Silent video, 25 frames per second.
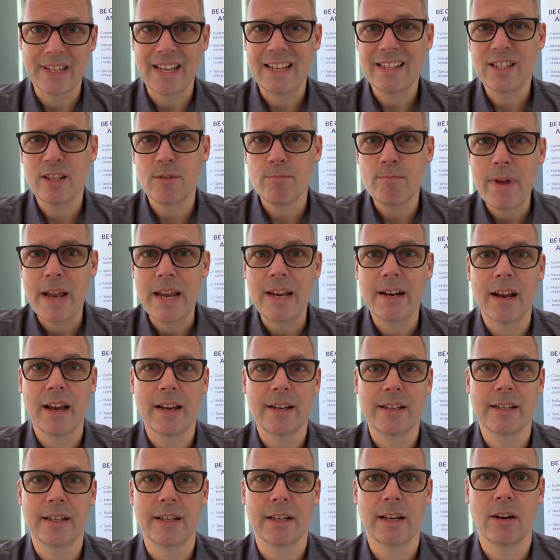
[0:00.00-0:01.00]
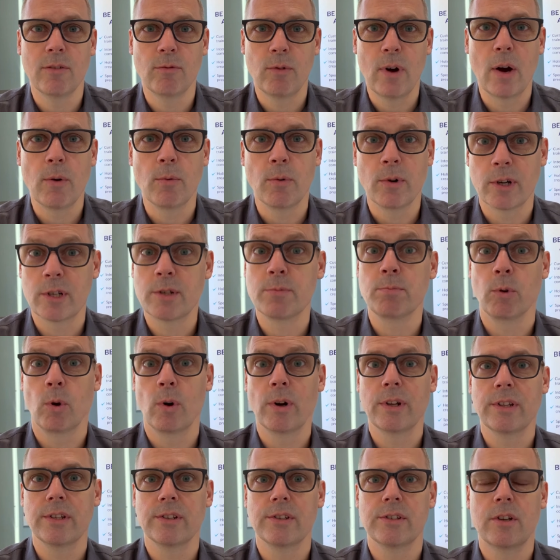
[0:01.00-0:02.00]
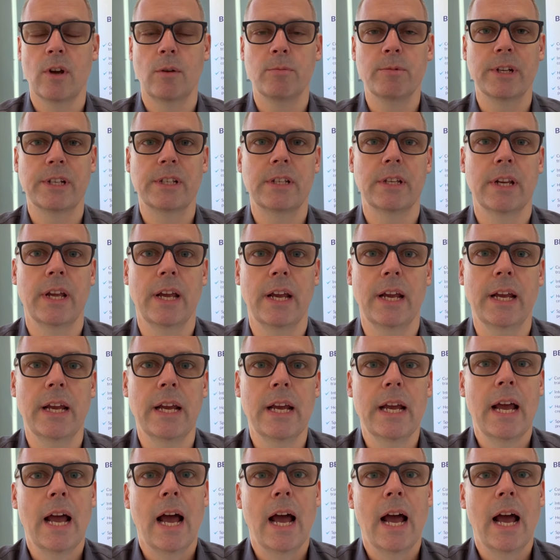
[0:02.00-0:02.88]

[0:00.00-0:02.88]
That's the main idea of why we're exploring this subject today.